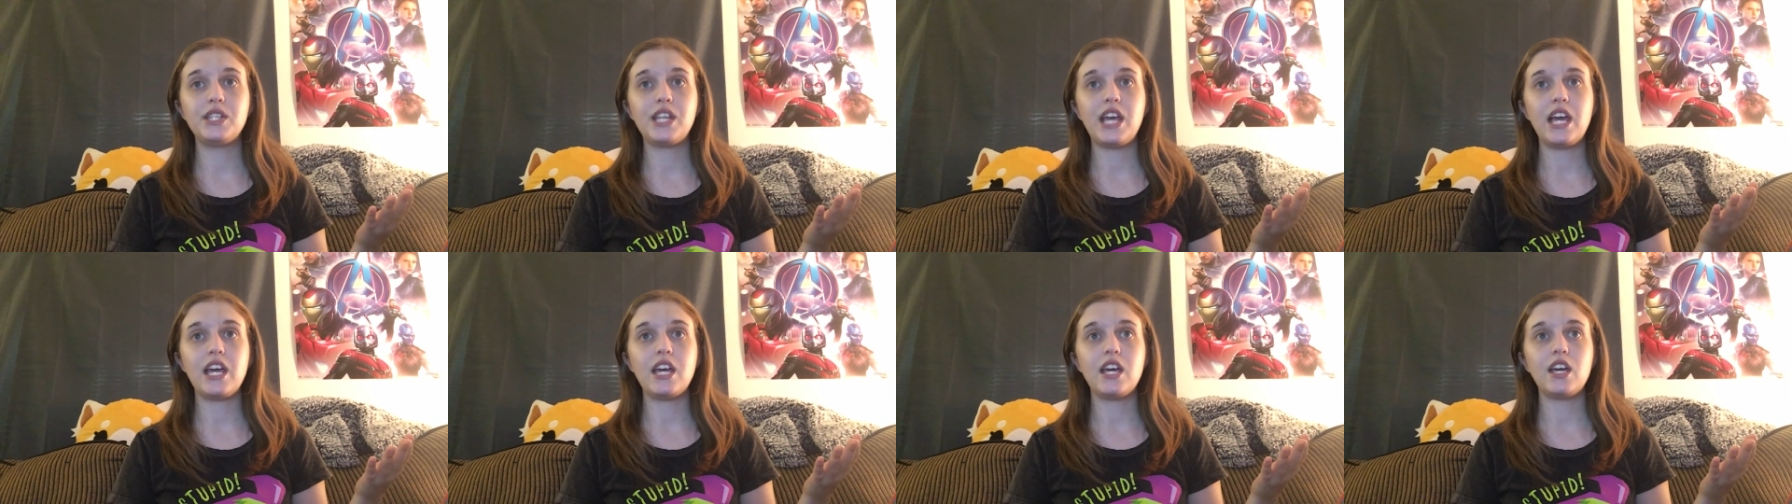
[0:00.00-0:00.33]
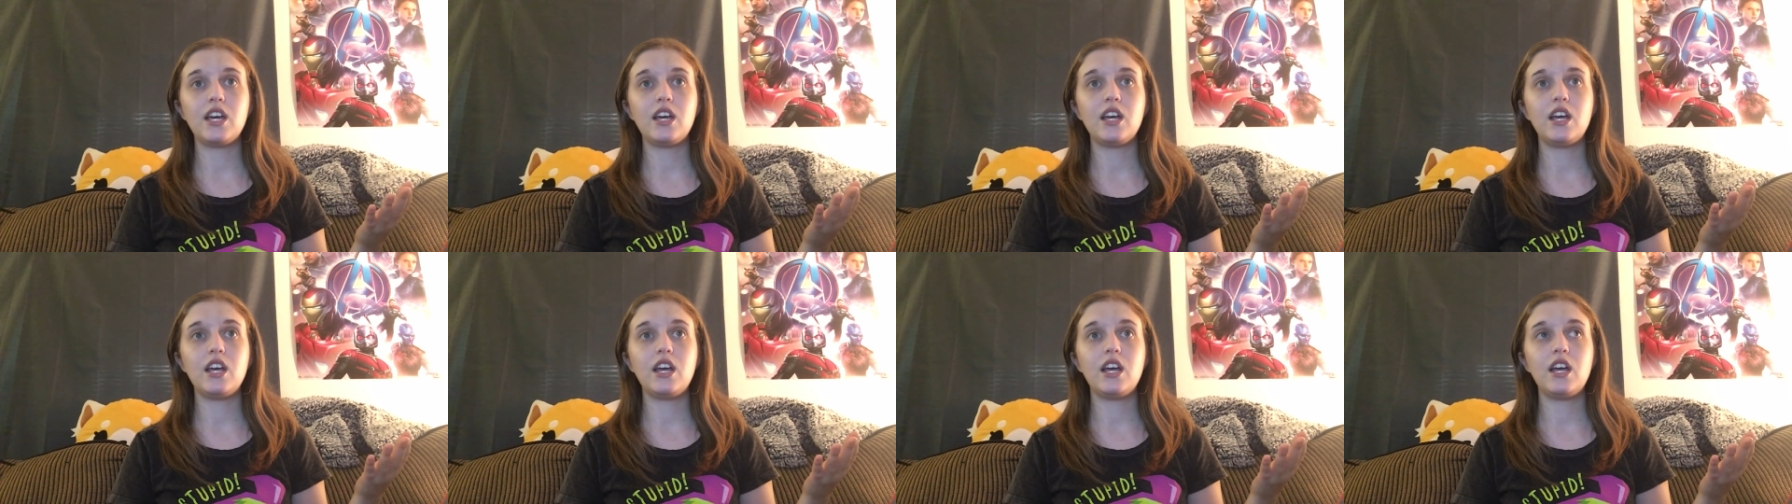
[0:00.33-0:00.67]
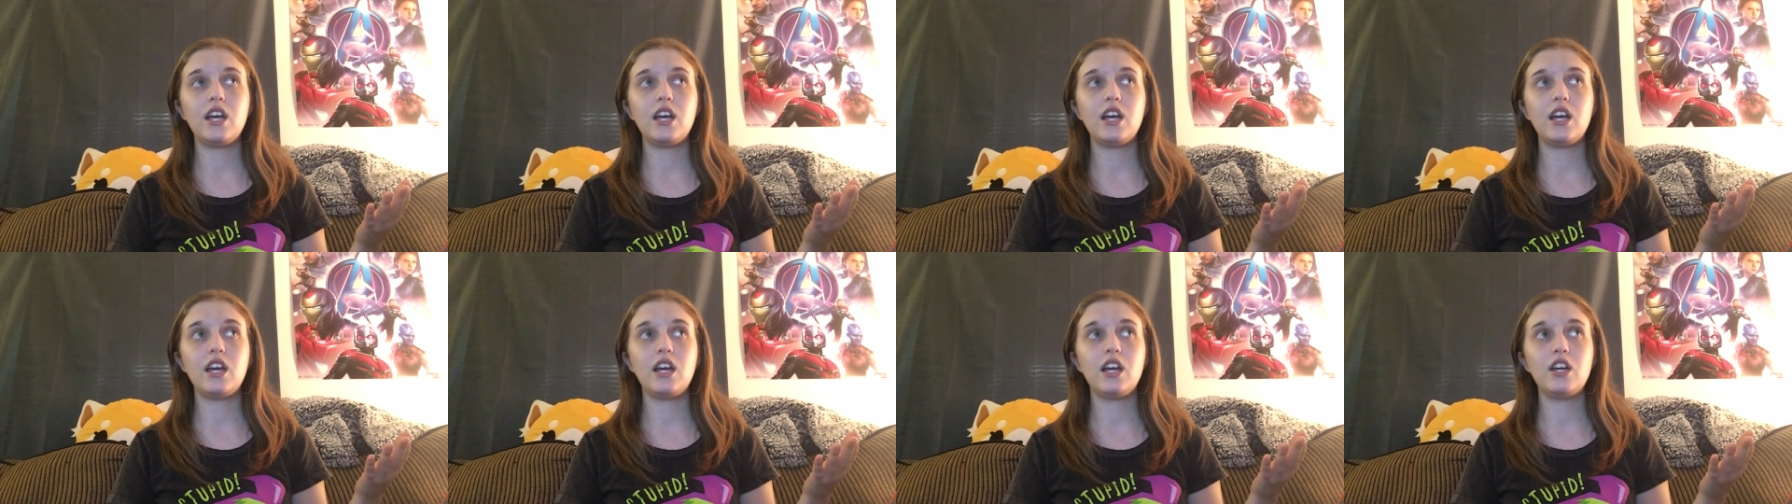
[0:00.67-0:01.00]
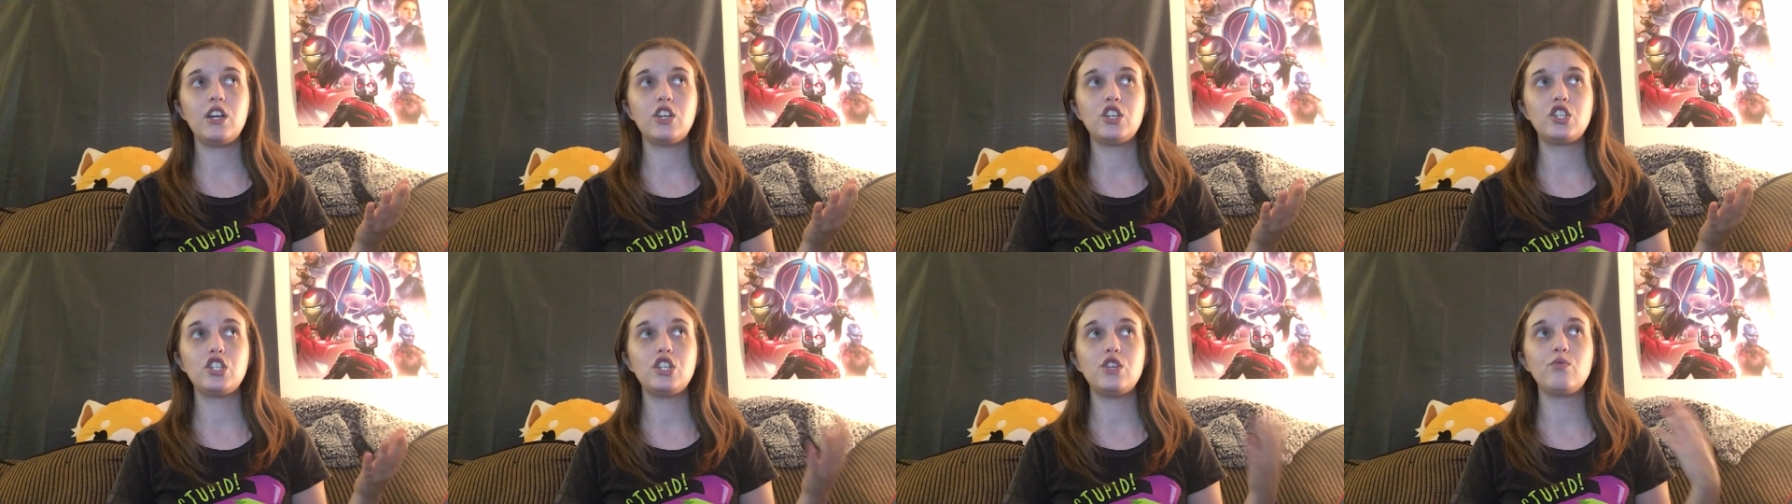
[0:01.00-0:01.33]
like
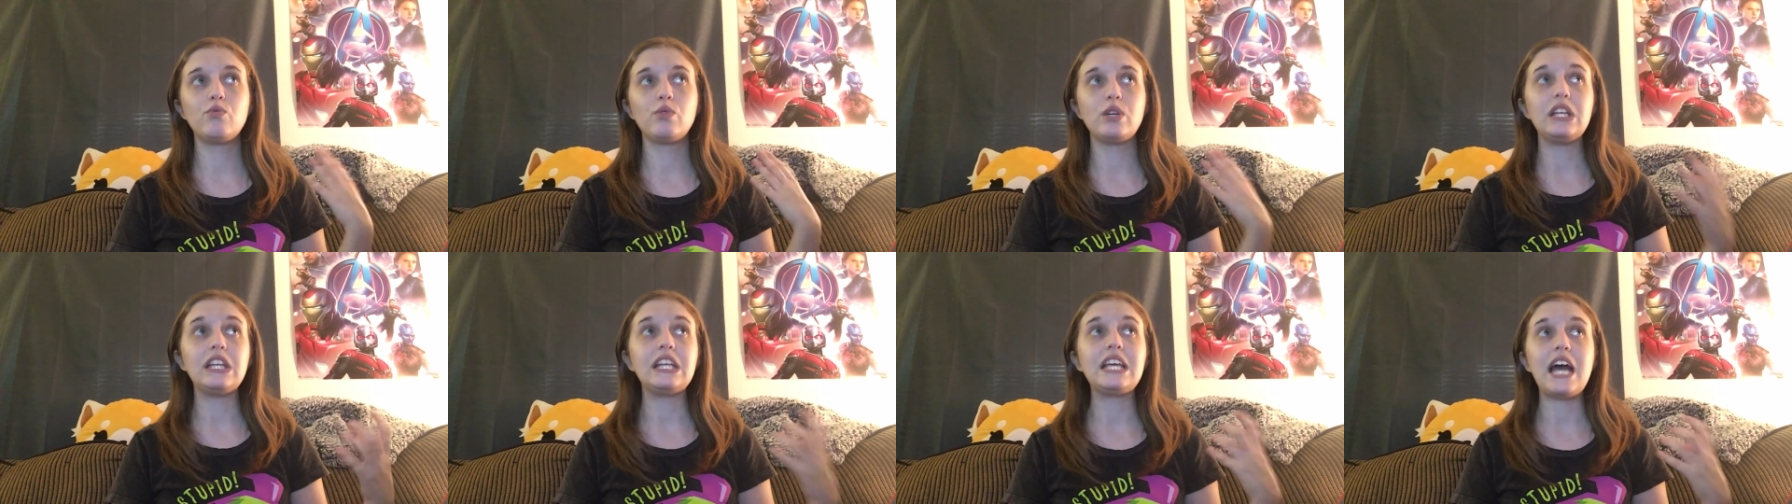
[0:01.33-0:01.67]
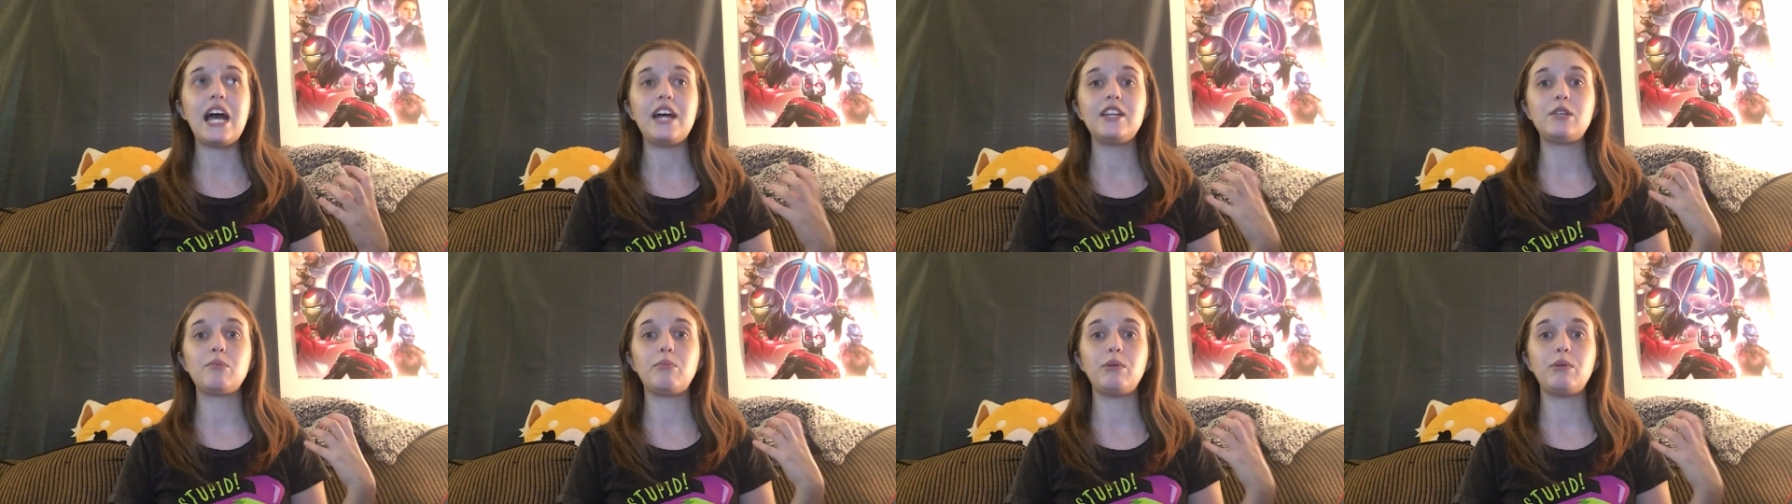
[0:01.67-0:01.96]
she really had to